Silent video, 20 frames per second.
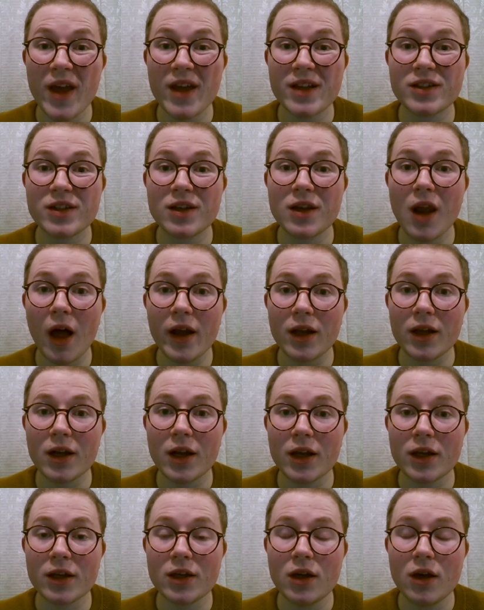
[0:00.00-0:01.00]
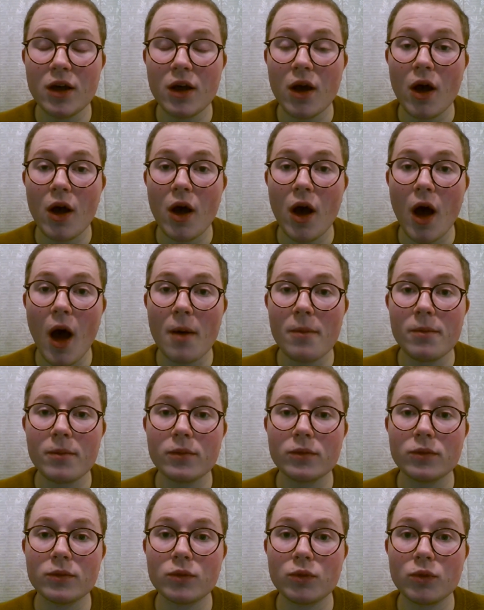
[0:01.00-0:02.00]
is likely,
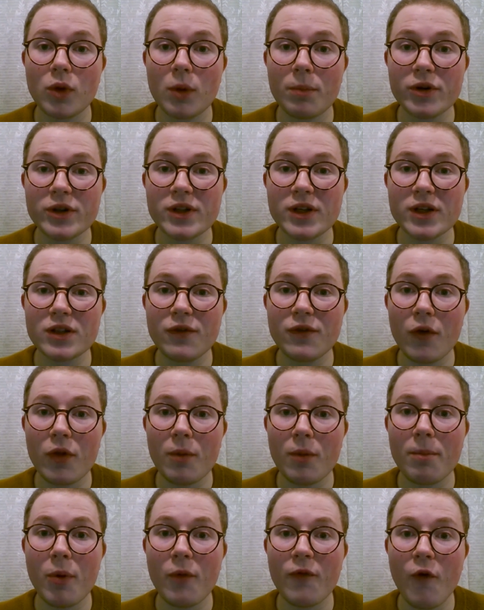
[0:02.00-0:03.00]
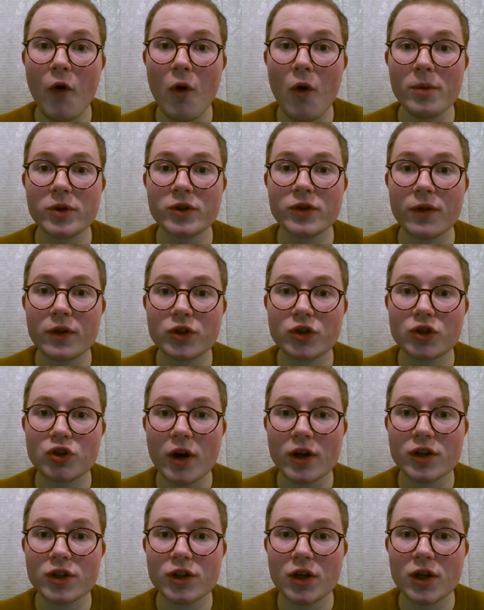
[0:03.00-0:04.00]
the predictive of the performance of the
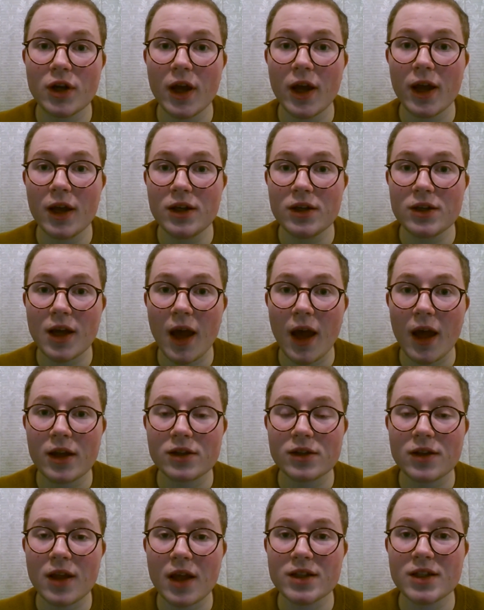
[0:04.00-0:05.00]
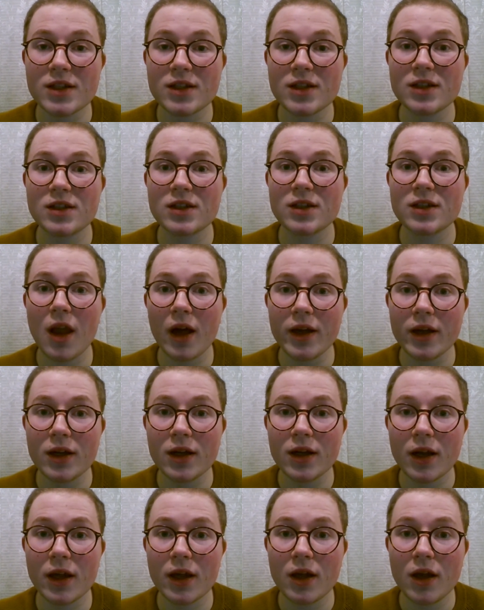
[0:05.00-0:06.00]
strategy indicates that it is
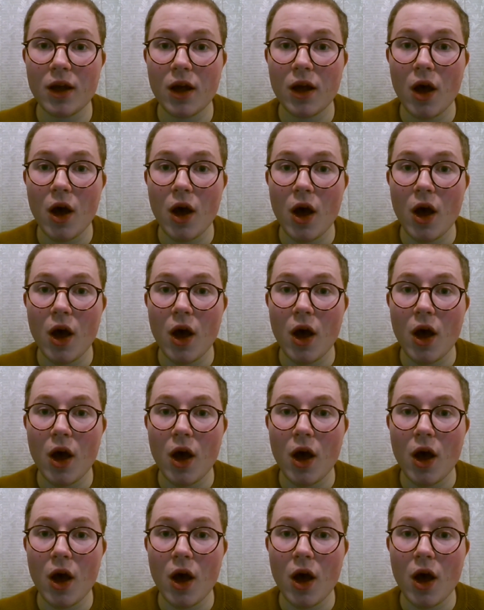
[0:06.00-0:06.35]
likely